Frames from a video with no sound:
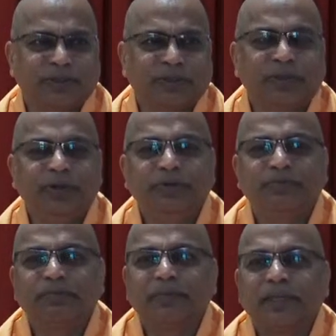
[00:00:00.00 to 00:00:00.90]

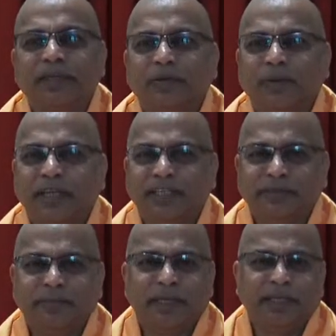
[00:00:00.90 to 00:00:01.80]
So whether
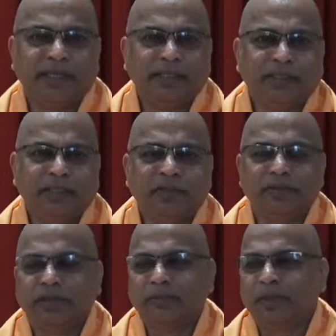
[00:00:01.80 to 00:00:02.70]
it's meditation
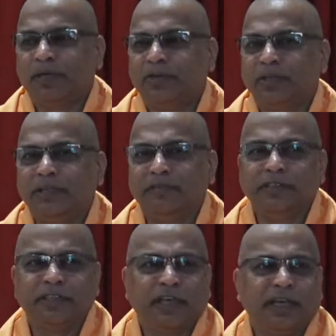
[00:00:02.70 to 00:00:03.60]
or japa or any
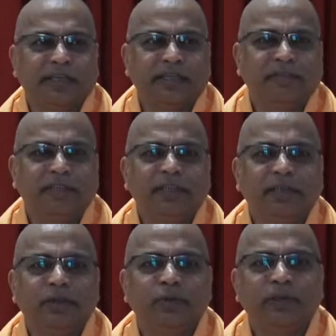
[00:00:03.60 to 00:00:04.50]
physical
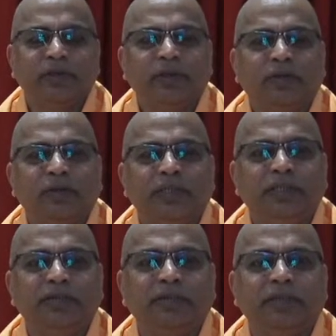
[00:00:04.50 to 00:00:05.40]
activity, we
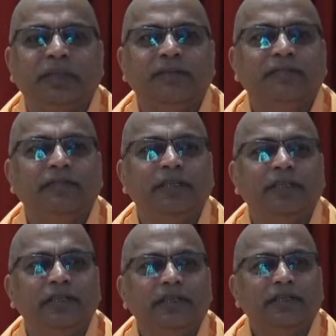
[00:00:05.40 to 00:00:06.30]
always will give the